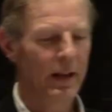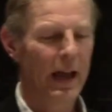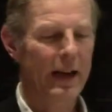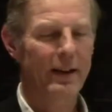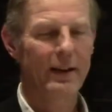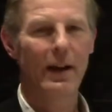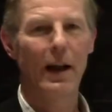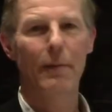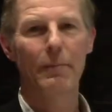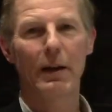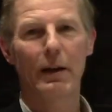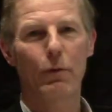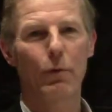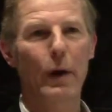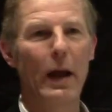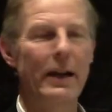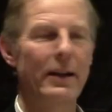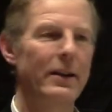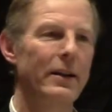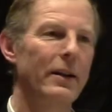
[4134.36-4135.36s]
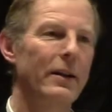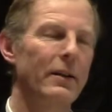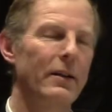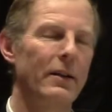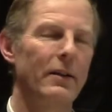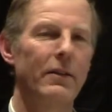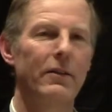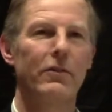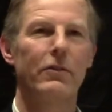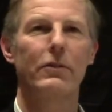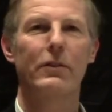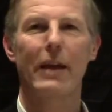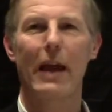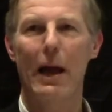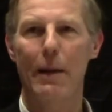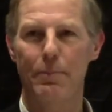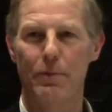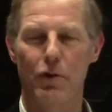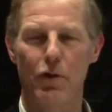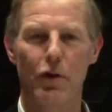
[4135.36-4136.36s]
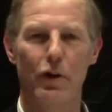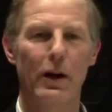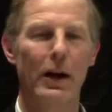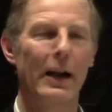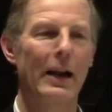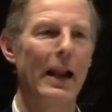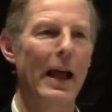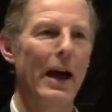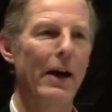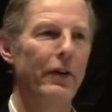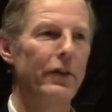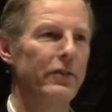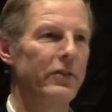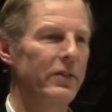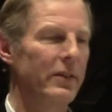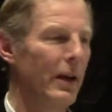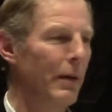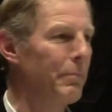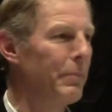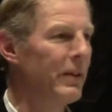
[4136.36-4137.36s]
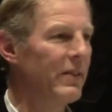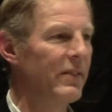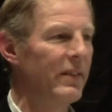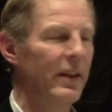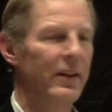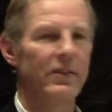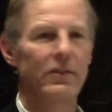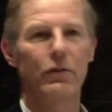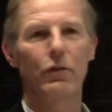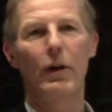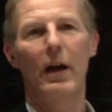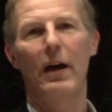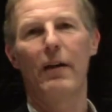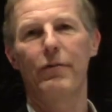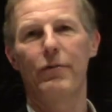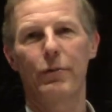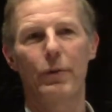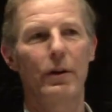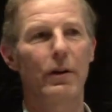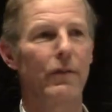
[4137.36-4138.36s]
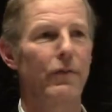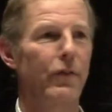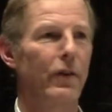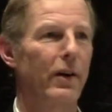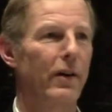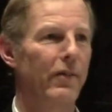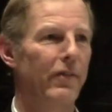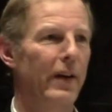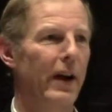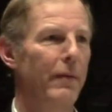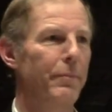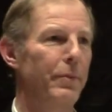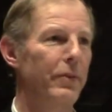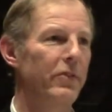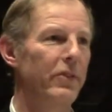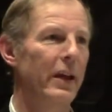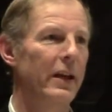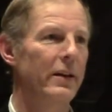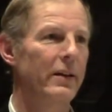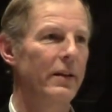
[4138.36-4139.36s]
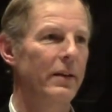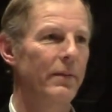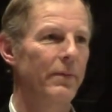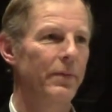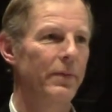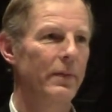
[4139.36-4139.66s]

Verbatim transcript: economic rent capture allows a business to have three or four or five percent